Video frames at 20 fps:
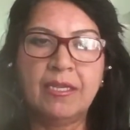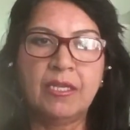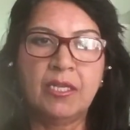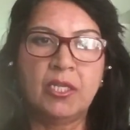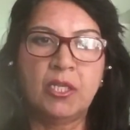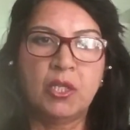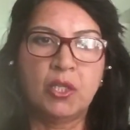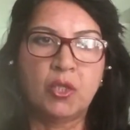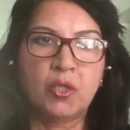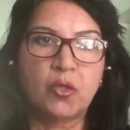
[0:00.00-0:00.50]

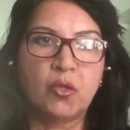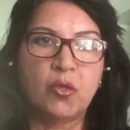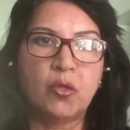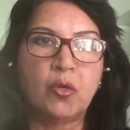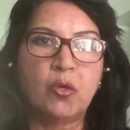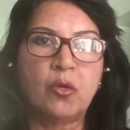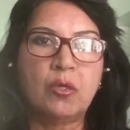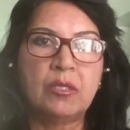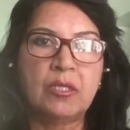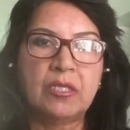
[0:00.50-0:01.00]
So,
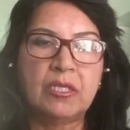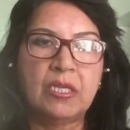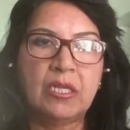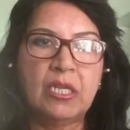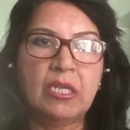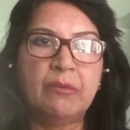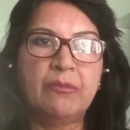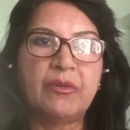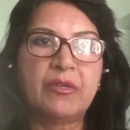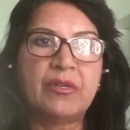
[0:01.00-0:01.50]

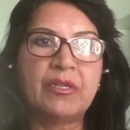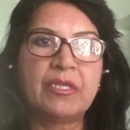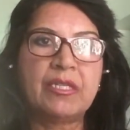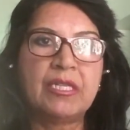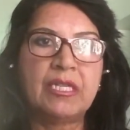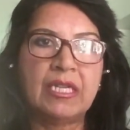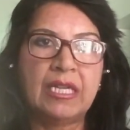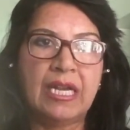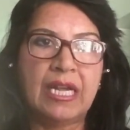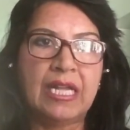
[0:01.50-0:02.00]
deliberate
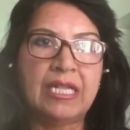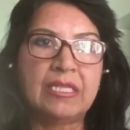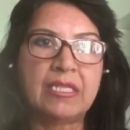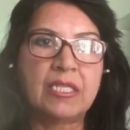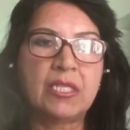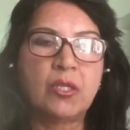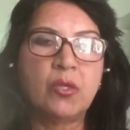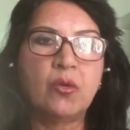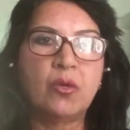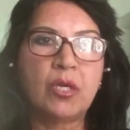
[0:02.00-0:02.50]
and
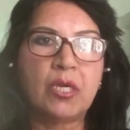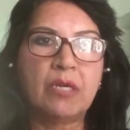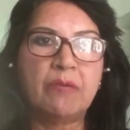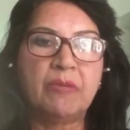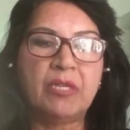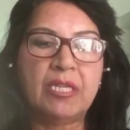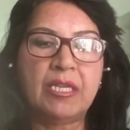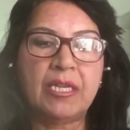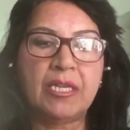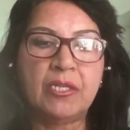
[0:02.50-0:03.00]
slow
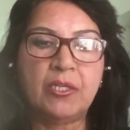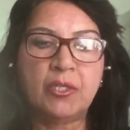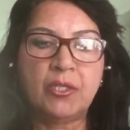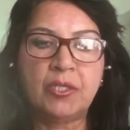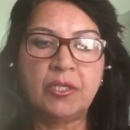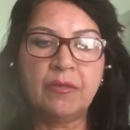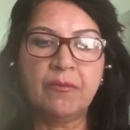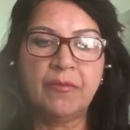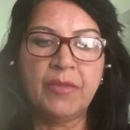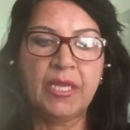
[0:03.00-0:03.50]
communication.
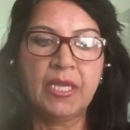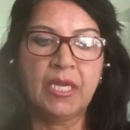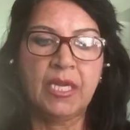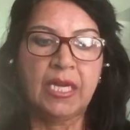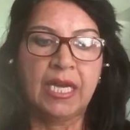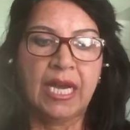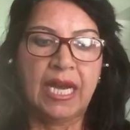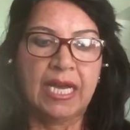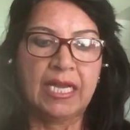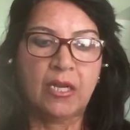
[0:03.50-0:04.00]

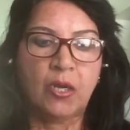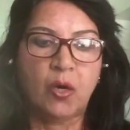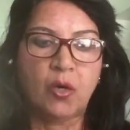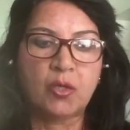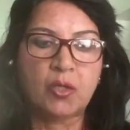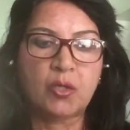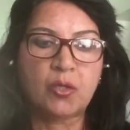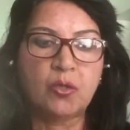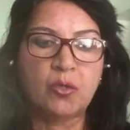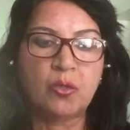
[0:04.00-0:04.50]
And
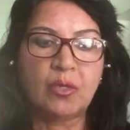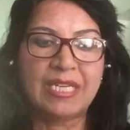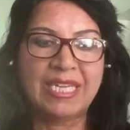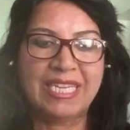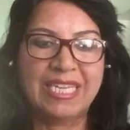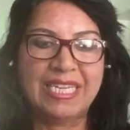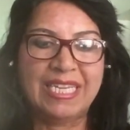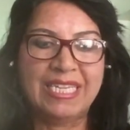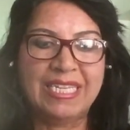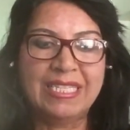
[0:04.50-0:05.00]
also,
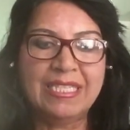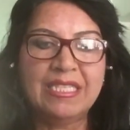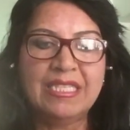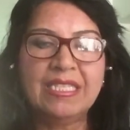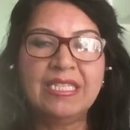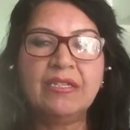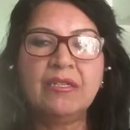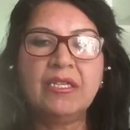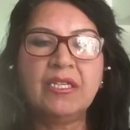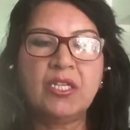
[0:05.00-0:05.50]
in
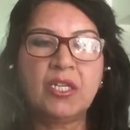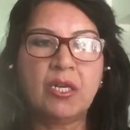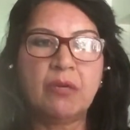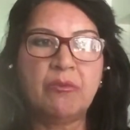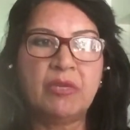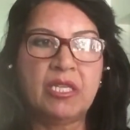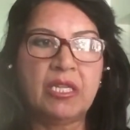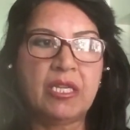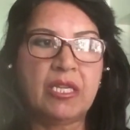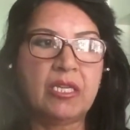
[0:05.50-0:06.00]
the
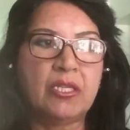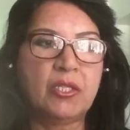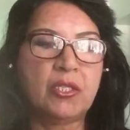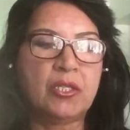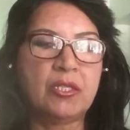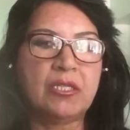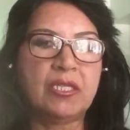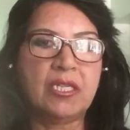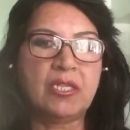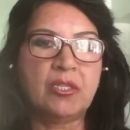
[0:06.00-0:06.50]
communication
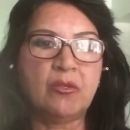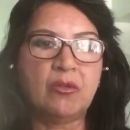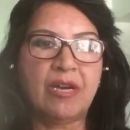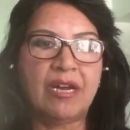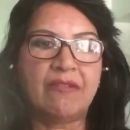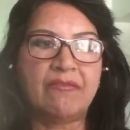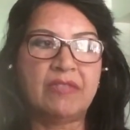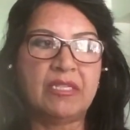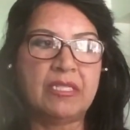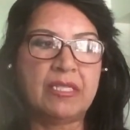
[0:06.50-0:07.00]
that you have
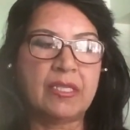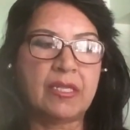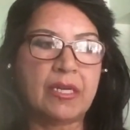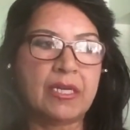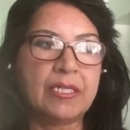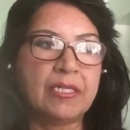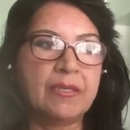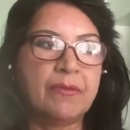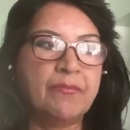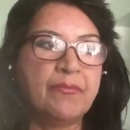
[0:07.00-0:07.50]
designed,
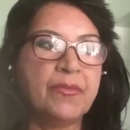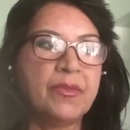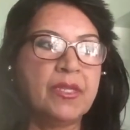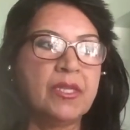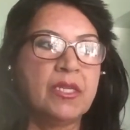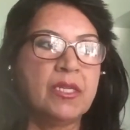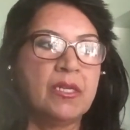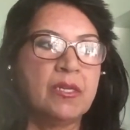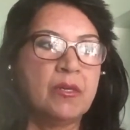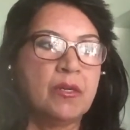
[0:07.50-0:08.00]

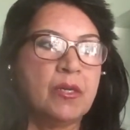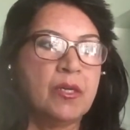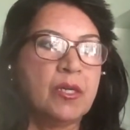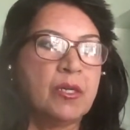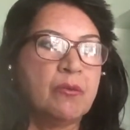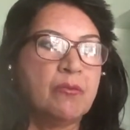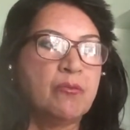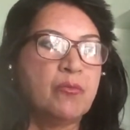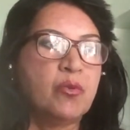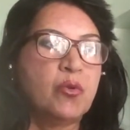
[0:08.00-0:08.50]

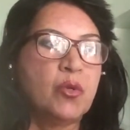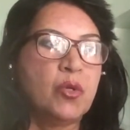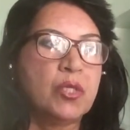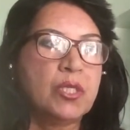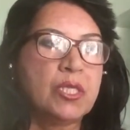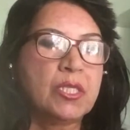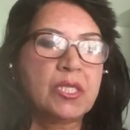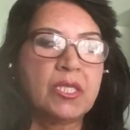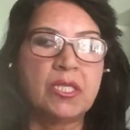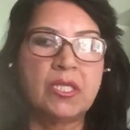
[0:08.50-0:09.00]
put
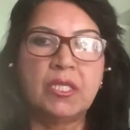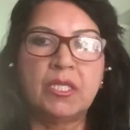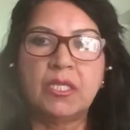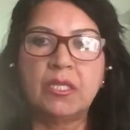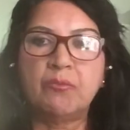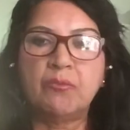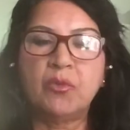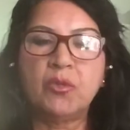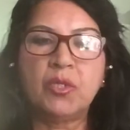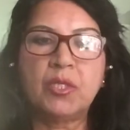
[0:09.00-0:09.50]

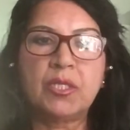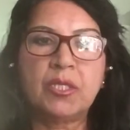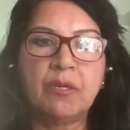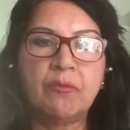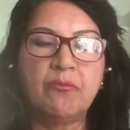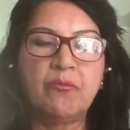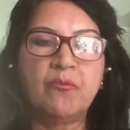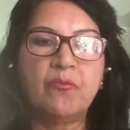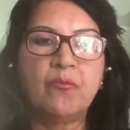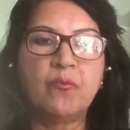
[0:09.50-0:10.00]
some
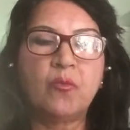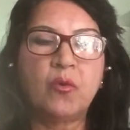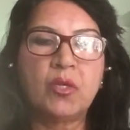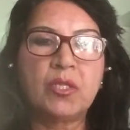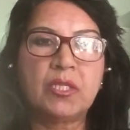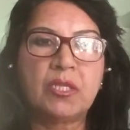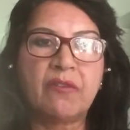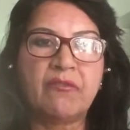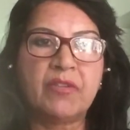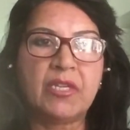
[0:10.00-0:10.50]
words
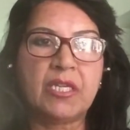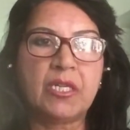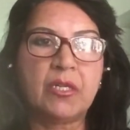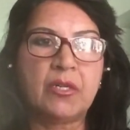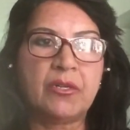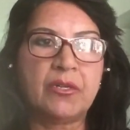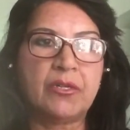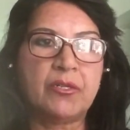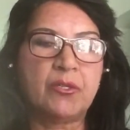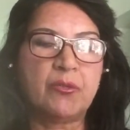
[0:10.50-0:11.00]
of
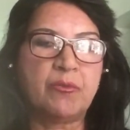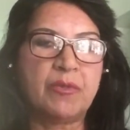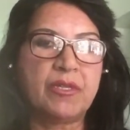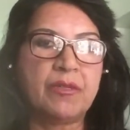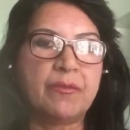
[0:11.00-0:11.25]
encouragement.